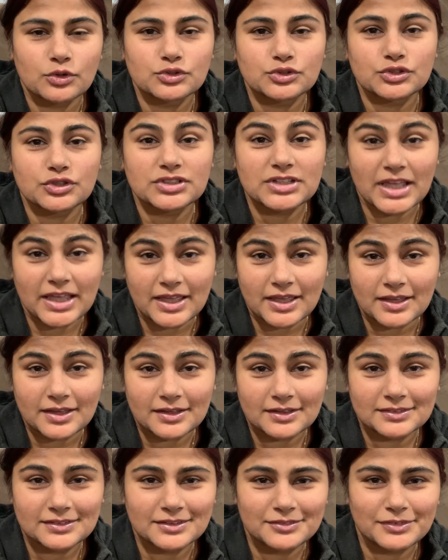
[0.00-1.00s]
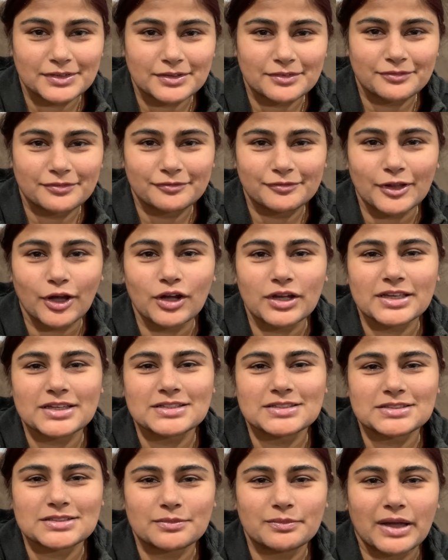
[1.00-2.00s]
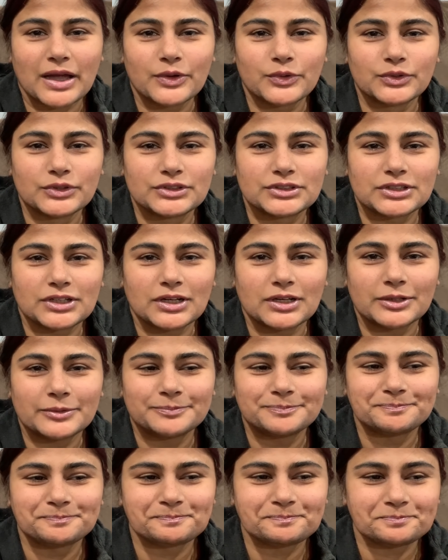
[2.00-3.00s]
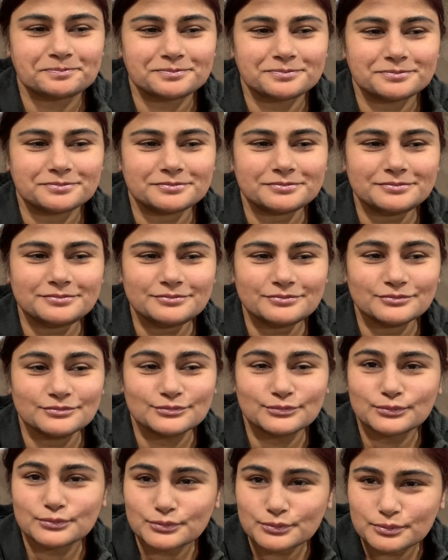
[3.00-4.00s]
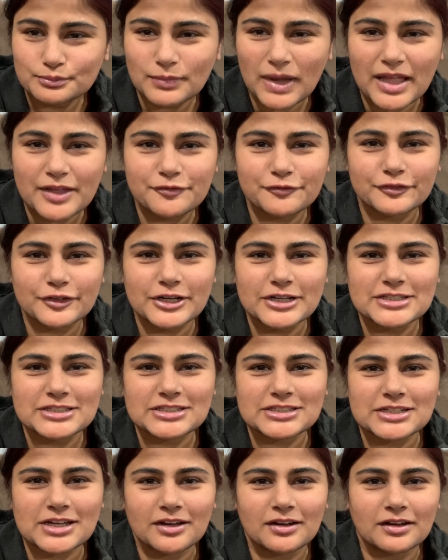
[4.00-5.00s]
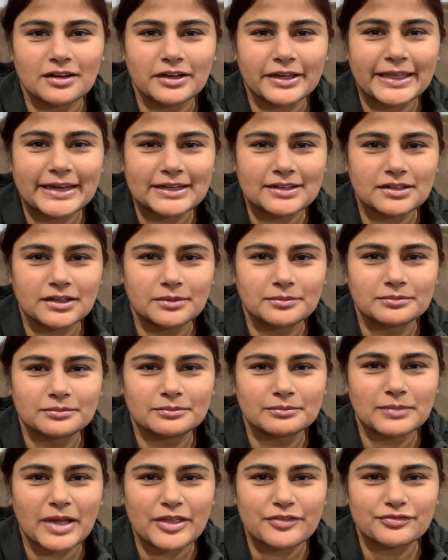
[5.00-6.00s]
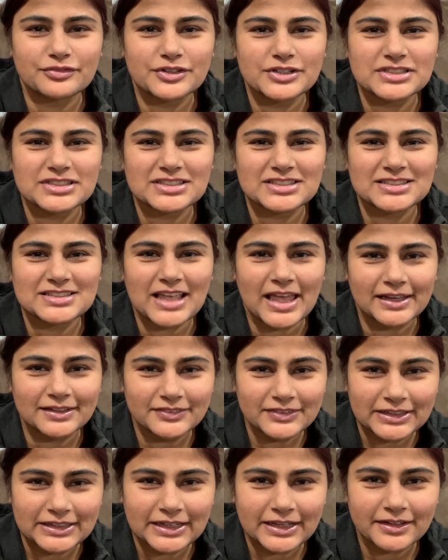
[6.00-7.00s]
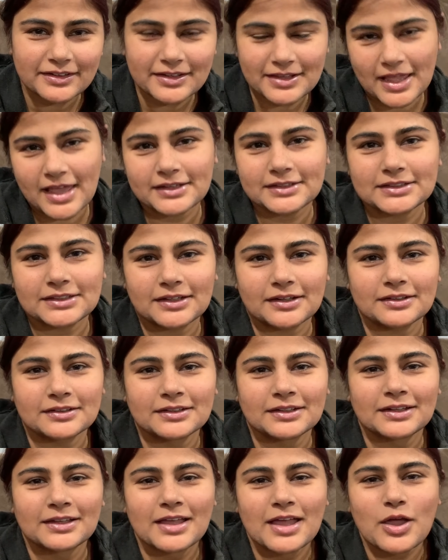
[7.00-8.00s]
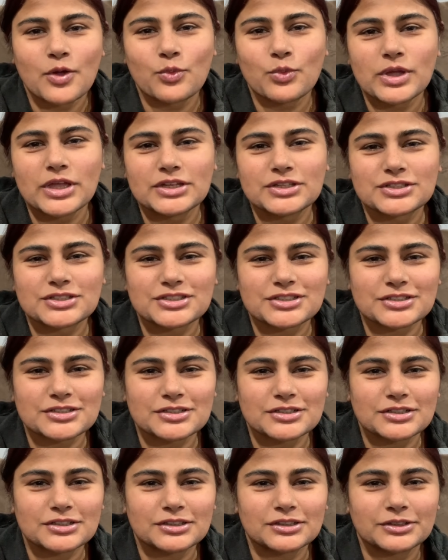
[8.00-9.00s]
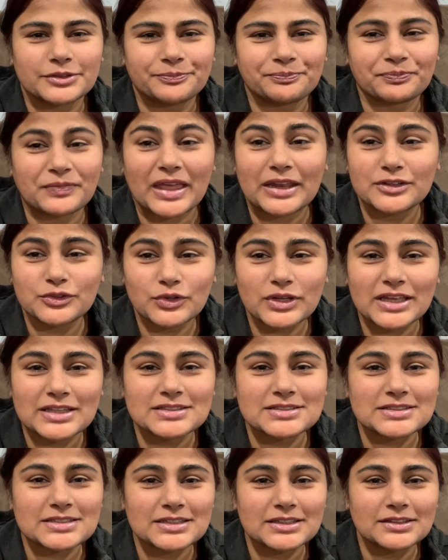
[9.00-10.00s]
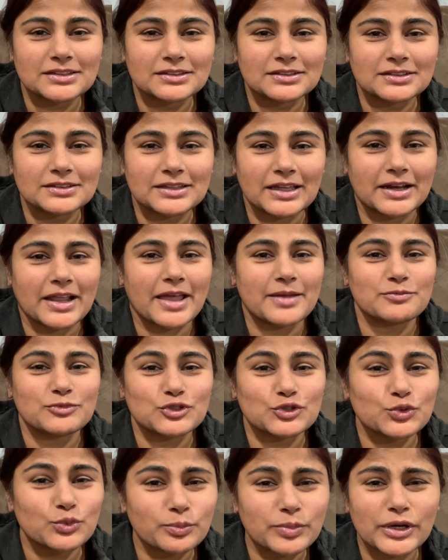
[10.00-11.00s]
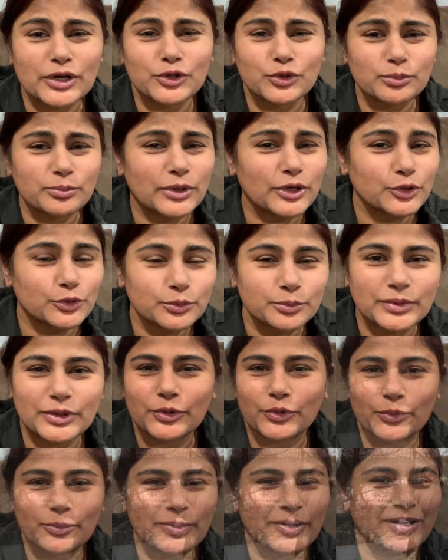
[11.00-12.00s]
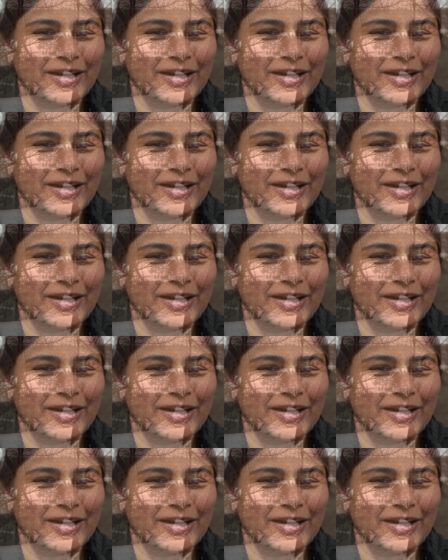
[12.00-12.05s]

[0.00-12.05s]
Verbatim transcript: Today the vlog is about um, my first uh, income, my first salary in Canada which uh, and you can see th that I'm super duper duper duper